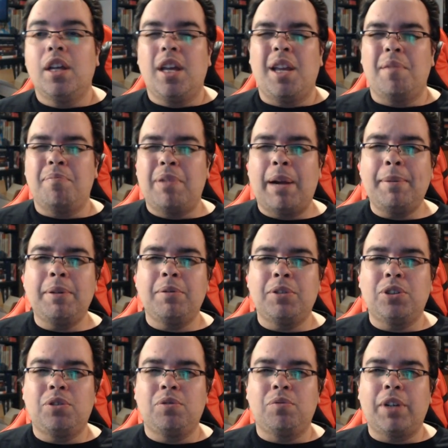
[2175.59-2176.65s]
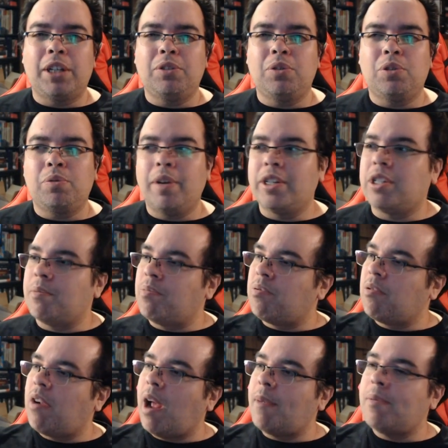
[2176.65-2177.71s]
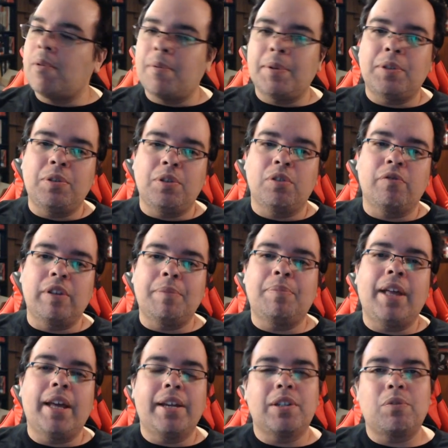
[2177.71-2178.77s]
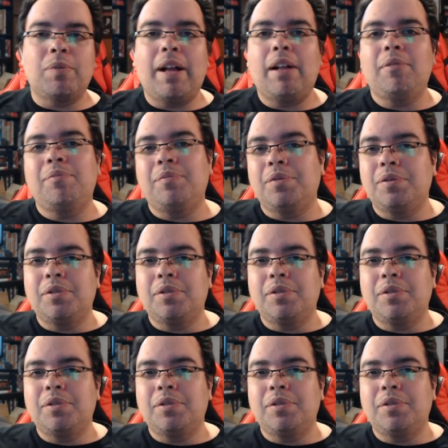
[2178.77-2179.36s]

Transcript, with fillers: And probably will, when I do Twitch, I'll probably do the replay as well.